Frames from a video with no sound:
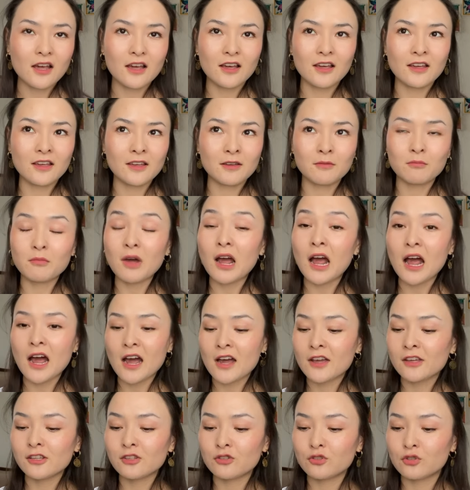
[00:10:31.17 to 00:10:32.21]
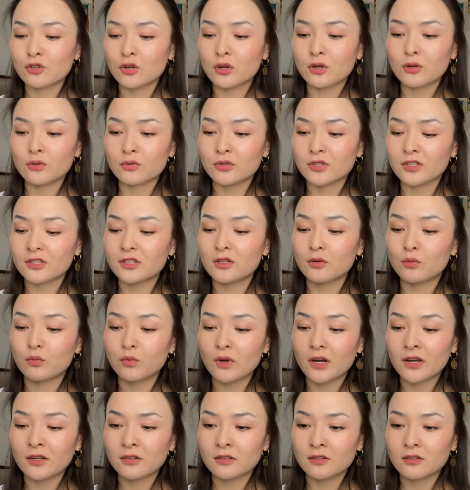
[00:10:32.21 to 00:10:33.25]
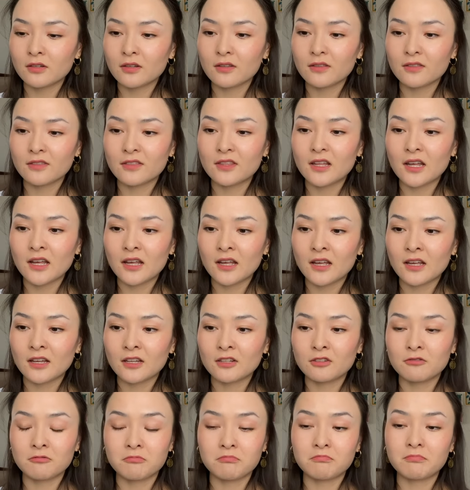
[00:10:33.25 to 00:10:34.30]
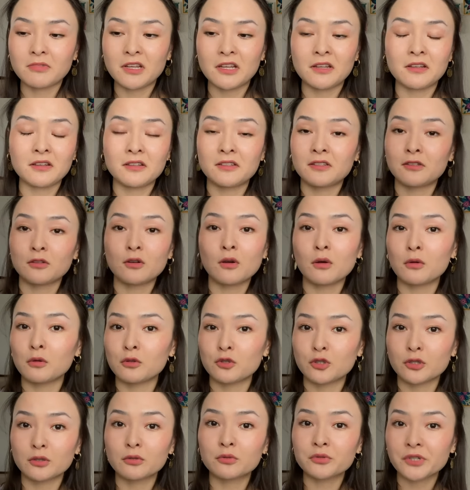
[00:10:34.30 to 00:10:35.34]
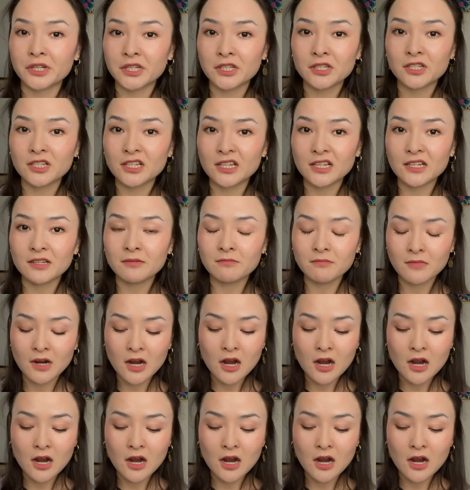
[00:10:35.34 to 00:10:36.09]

I chose the one that is called green tea.